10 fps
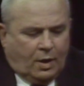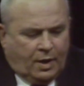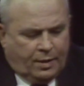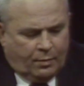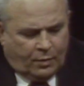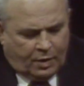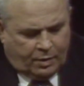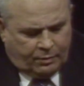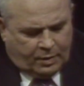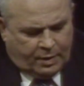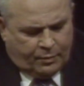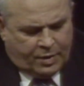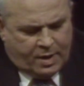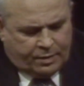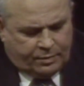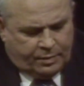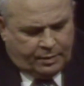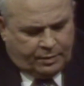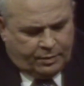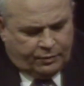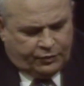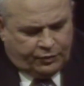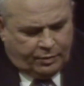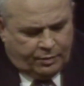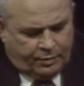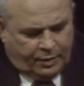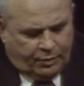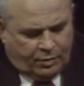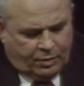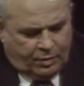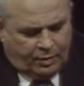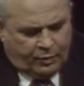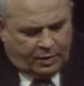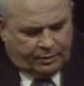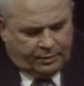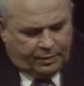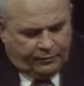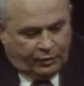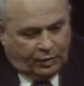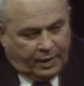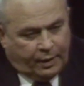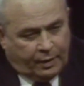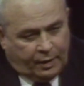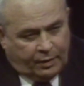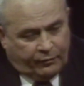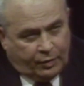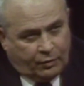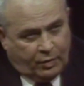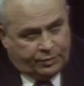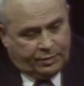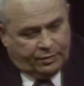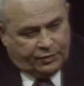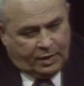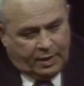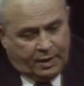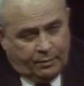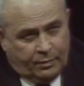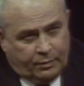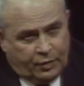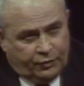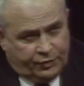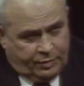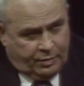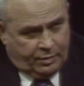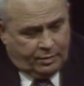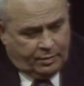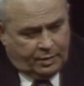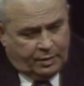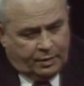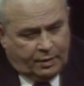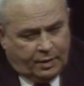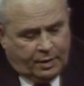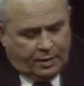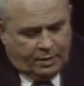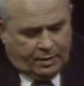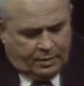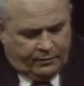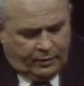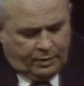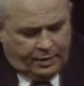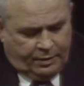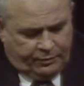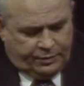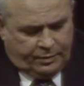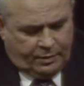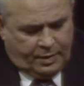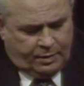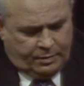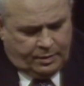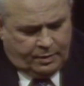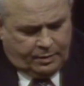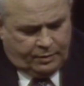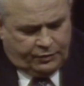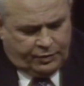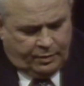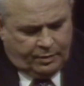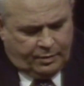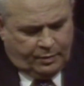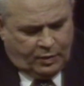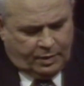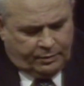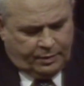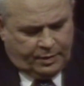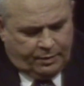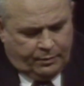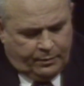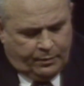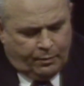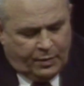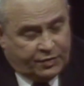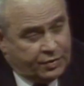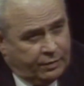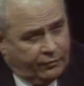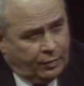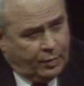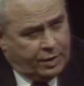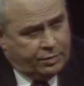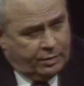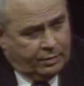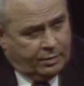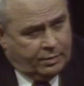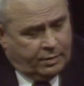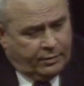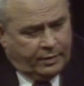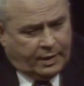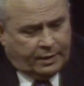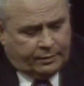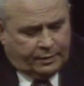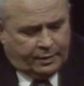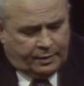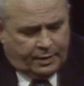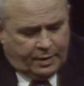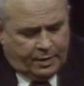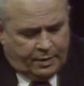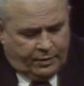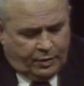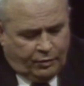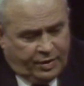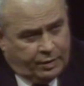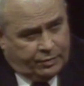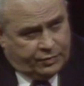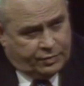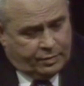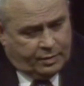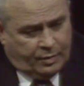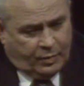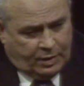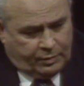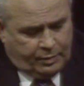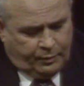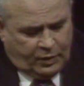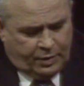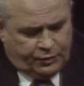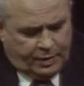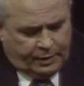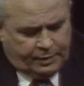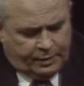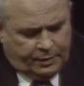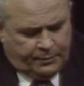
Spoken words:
I'm not concerned at all about the validity of the questions. I am concerned, very interested and concerned about the misinformation that there is about the project.